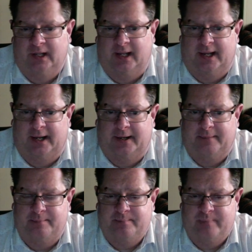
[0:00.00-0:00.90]

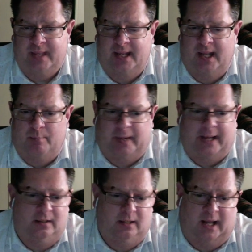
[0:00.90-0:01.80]
Um,
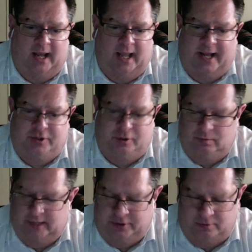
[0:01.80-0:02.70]
but I, I,
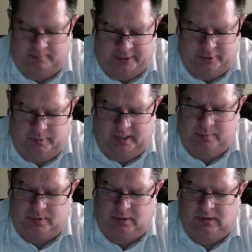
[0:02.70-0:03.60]
do I do mentor
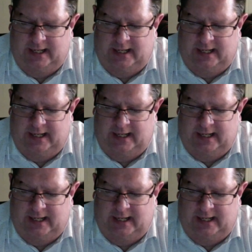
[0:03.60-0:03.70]
people.